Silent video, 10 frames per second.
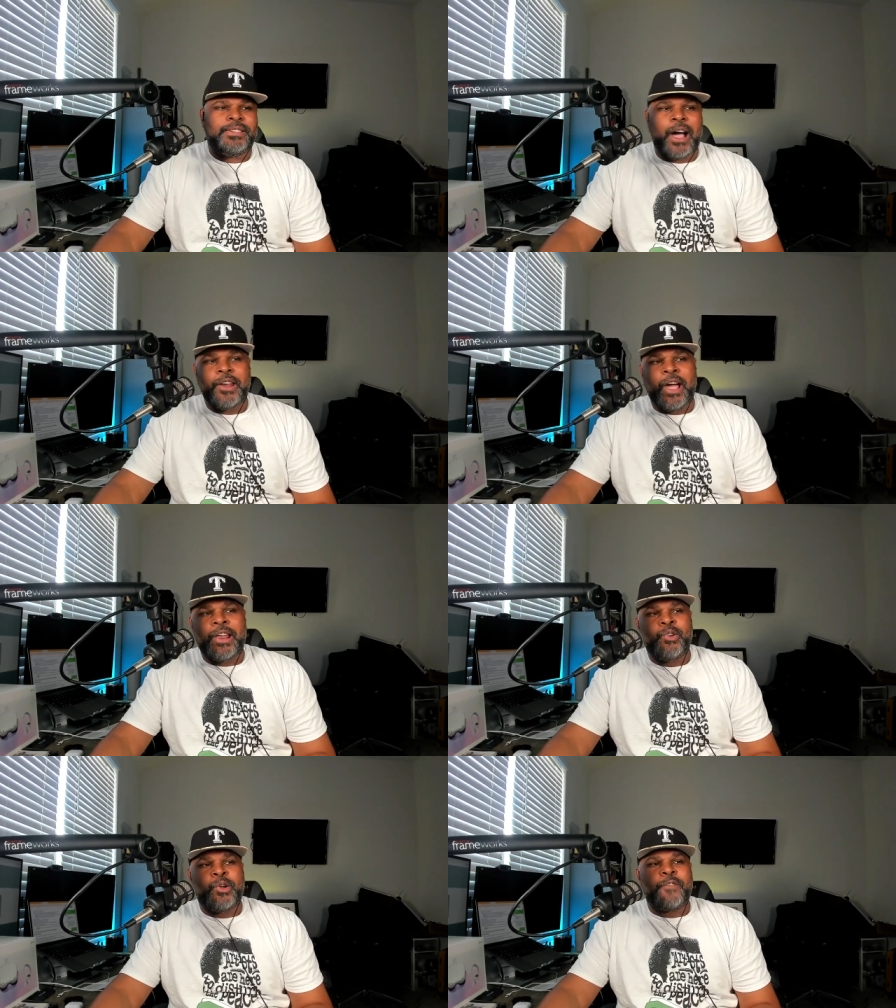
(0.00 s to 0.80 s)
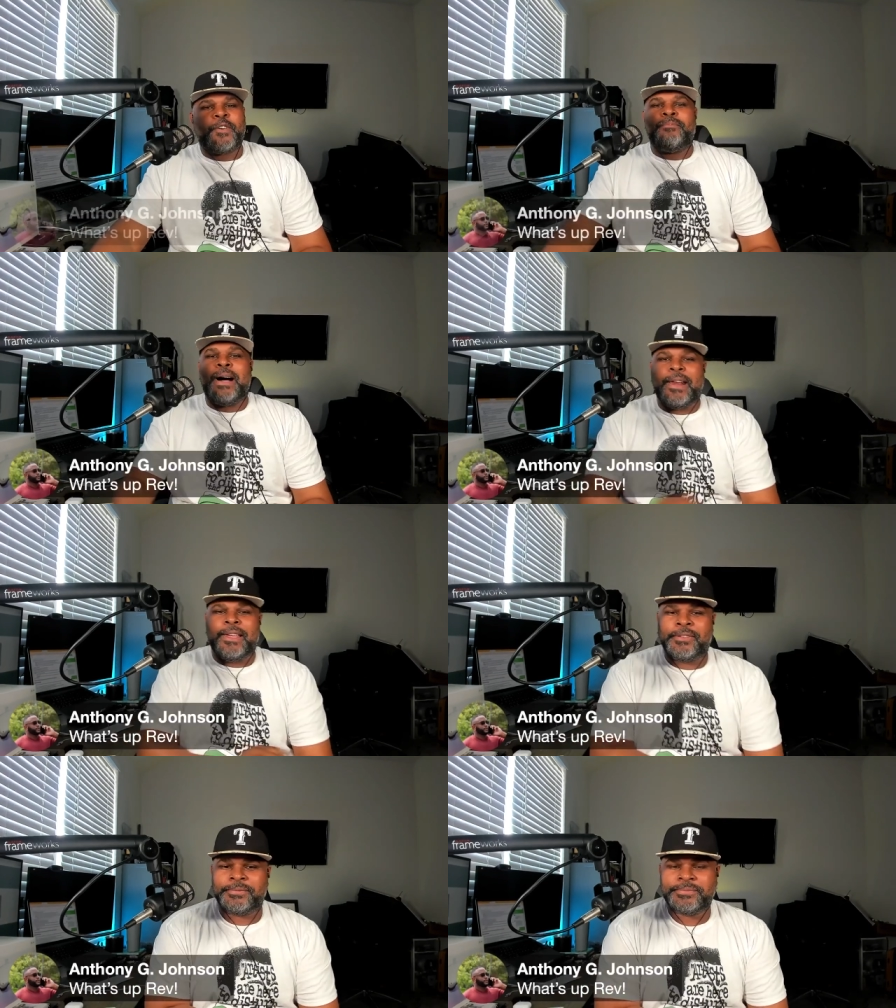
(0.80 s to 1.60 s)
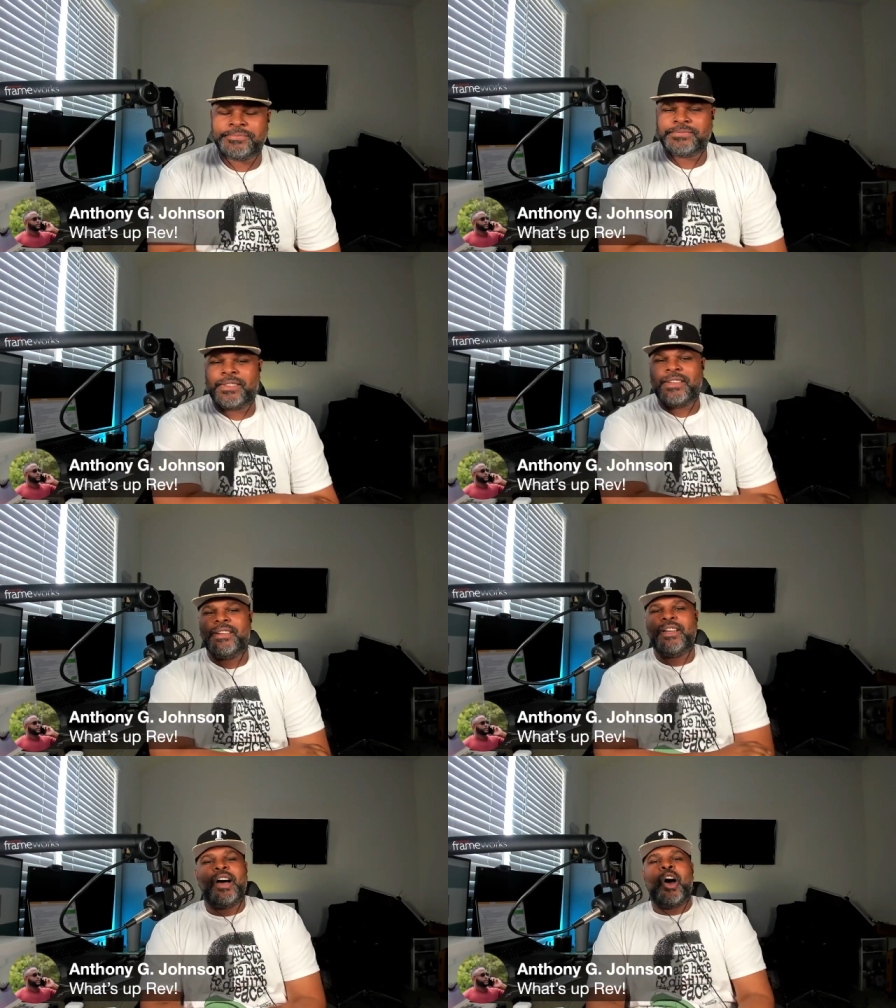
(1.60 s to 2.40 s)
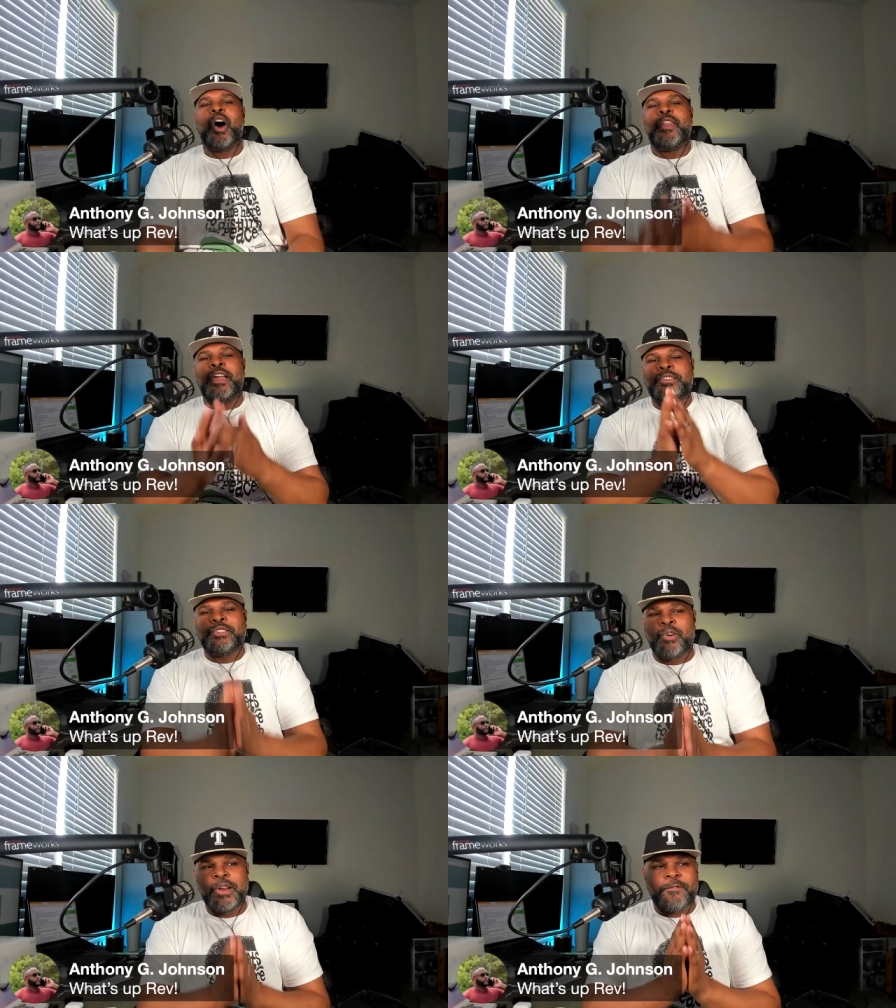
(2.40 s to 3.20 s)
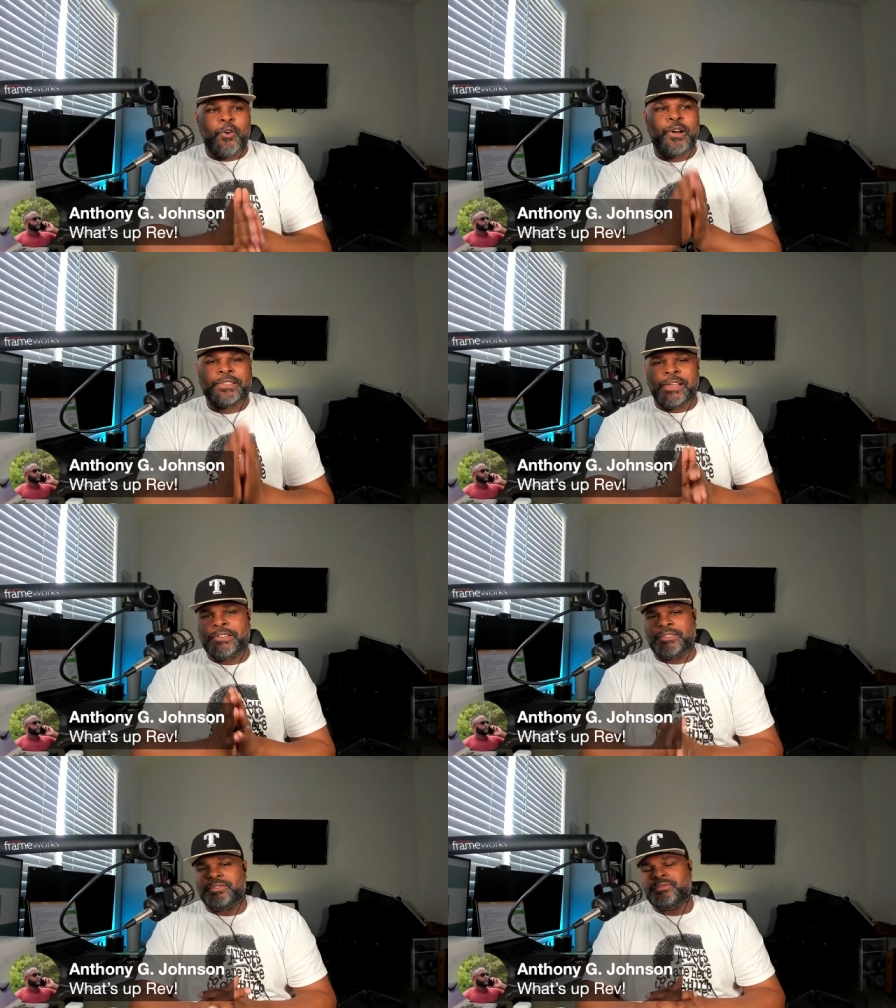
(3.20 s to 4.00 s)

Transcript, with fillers: Y'all, are they doing it for the money? Are they doing it for attention?